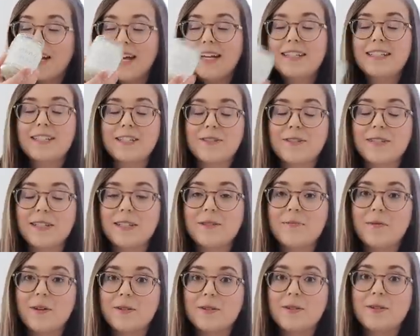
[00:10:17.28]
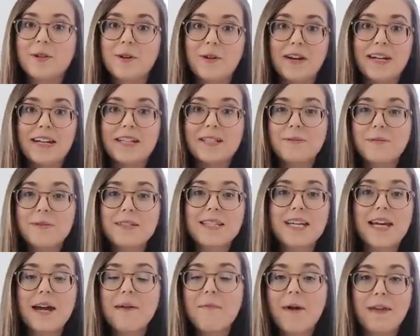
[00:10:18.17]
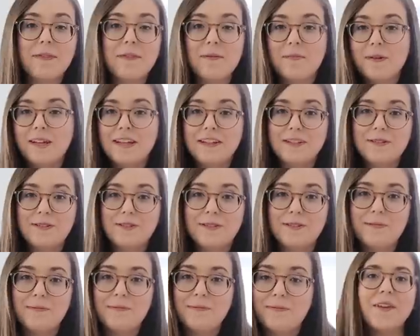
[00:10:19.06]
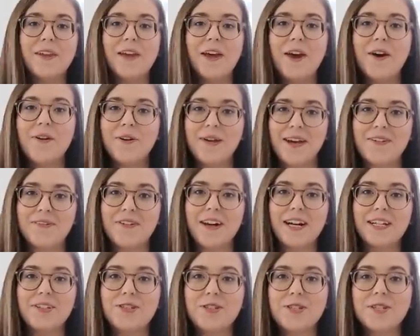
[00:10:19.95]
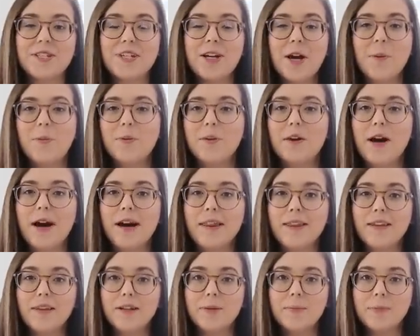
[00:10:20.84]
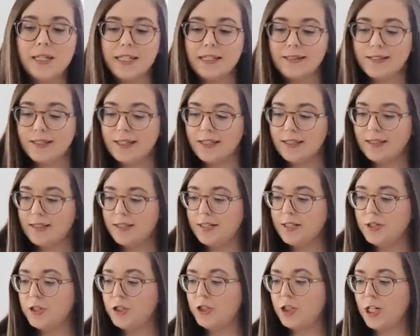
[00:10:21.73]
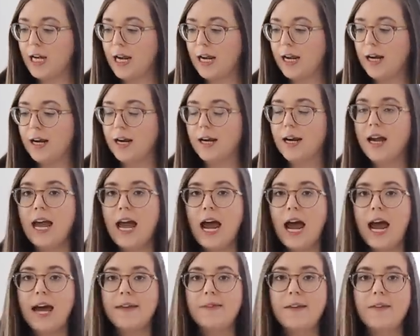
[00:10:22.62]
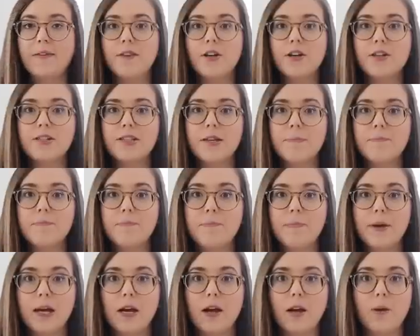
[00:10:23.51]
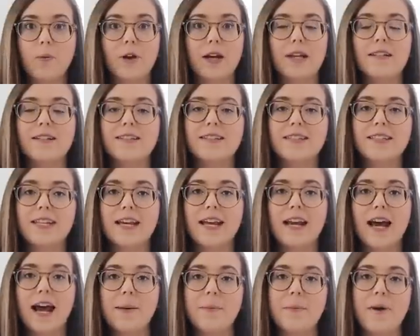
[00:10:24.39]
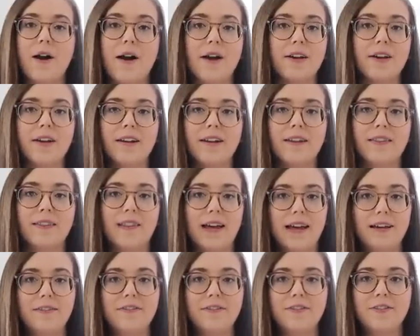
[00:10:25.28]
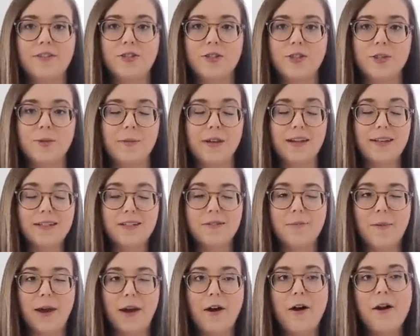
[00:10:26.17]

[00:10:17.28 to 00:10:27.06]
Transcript: It seriously smells so good. It smells like I'm at the beach. Okay, I've got just a couple other pieces to share, and then there are some bigger ones that I'm not gonna lift just because of my